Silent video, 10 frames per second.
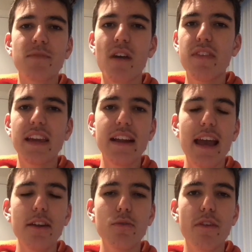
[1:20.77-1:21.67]
Don't think it
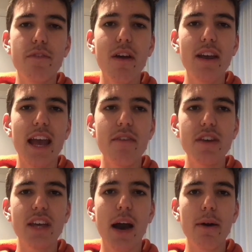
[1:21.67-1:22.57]
handled the very
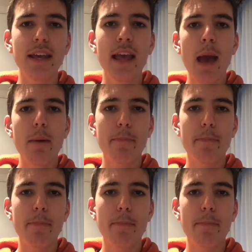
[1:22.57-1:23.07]
heavy going.